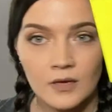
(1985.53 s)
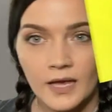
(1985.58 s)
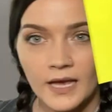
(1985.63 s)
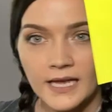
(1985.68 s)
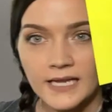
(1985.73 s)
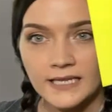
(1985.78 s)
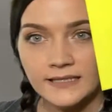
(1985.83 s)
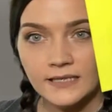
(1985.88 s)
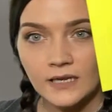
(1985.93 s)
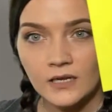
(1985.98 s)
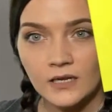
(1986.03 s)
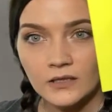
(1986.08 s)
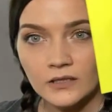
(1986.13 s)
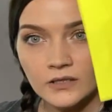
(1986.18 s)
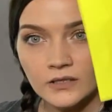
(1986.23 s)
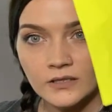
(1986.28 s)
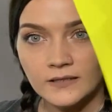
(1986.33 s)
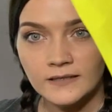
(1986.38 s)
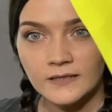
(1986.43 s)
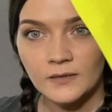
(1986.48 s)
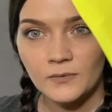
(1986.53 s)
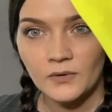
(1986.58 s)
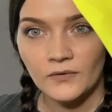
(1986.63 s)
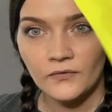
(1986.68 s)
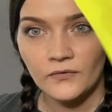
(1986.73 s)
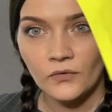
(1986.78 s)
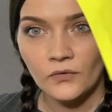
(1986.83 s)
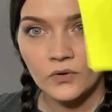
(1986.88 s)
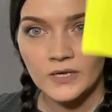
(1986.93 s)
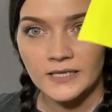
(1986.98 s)
Eight dollars, number
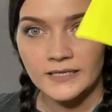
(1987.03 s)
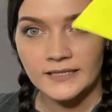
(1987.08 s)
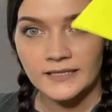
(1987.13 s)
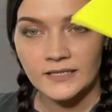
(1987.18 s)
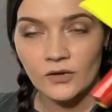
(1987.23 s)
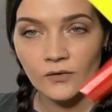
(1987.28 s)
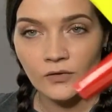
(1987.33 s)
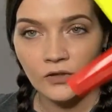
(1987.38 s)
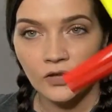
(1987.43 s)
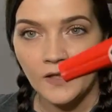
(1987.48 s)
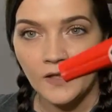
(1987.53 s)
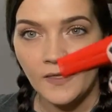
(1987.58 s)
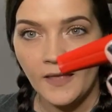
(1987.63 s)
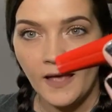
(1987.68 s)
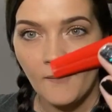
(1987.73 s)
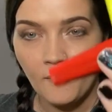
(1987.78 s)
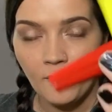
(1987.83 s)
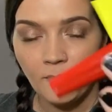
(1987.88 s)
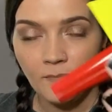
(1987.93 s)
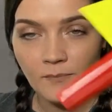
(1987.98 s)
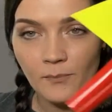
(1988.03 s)
forty-two, and look at that